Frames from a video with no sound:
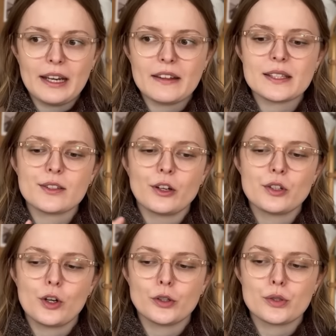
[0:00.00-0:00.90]
This is going to
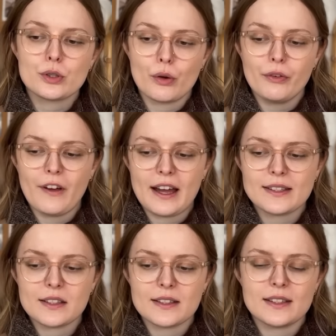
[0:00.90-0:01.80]
go so
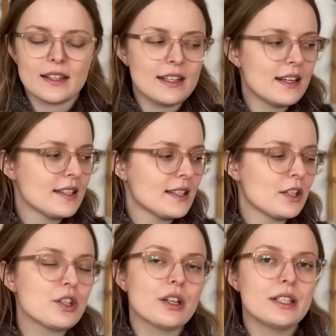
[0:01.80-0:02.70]
fast because it is
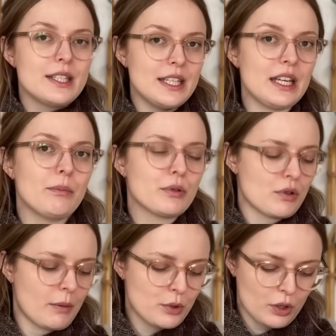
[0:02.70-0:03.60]
such a deep
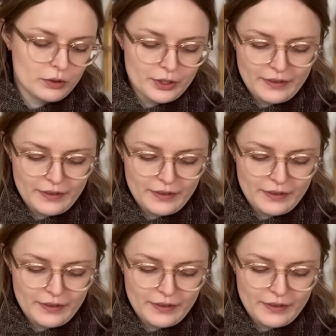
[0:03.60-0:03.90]
drop shoulder.